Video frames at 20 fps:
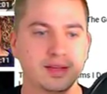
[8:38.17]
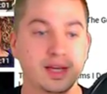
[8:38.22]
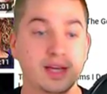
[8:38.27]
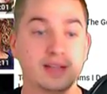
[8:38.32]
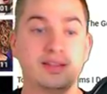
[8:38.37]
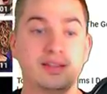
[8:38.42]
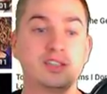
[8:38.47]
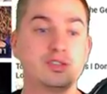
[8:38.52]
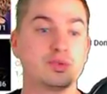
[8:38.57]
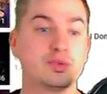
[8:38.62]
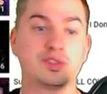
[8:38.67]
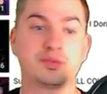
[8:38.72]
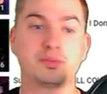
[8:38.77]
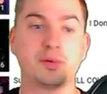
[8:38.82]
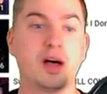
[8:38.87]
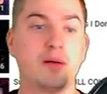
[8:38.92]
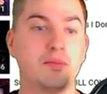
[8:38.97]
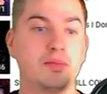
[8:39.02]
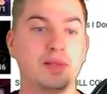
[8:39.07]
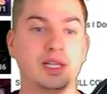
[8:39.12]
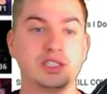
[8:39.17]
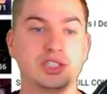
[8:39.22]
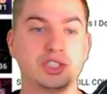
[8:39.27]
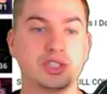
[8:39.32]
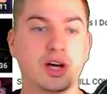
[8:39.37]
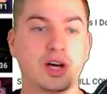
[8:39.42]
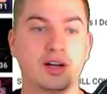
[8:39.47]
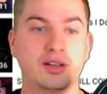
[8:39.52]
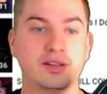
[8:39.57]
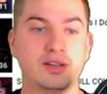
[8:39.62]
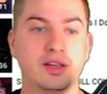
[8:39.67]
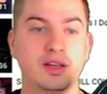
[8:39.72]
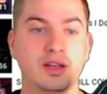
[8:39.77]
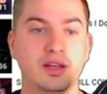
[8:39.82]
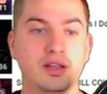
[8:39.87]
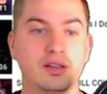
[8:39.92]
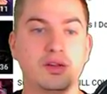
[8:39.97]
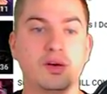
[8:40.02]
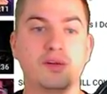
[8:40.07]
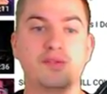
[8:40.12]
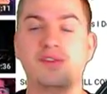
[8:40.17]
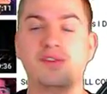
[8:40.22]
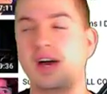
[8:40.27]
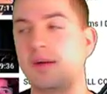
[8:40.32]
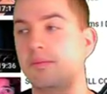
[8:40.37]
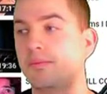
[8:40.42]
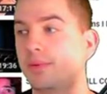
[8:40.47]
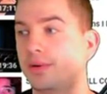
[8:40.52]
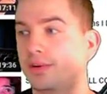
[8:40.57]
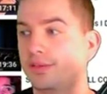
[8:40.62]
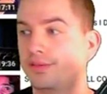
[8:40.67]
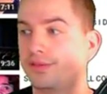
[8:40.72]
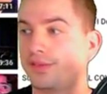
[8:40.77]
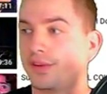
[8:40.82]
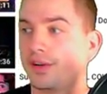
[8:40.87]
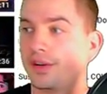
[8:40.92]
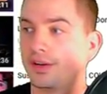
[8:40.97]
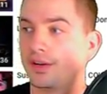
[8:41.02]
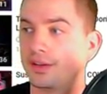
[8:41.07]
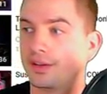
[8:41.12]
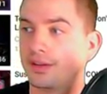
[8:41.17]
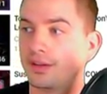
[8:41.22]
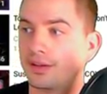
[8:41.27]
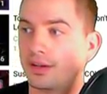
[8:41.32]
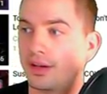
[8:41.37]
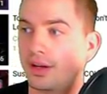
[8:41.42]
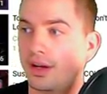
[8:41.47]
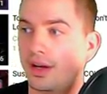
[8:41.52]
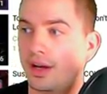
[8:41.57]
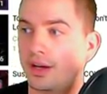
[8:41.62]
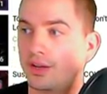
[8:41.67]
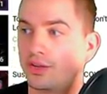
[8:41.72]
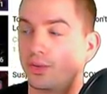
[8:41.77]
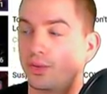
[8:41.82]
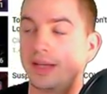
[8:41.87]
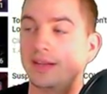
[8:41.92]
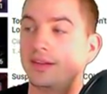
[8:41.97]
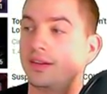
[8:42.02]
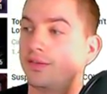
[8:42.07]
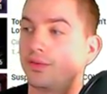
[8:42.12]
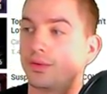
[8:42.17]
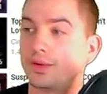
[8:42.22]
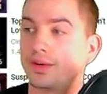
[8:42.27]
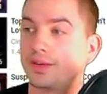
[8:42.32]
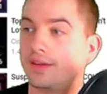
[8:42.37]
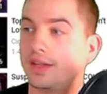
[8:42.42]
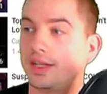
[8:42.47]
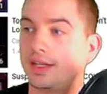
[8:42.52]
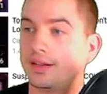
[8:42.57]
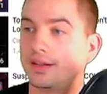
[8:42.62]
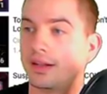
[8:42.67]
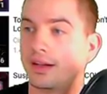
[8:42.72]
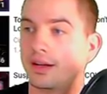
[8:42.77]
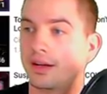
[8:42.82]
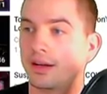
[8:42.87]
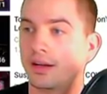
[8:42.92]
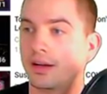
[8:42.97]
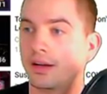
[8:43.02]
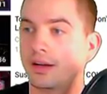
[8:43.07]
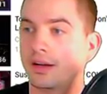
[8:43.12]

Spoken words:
and this was published on November 3rd, 2014.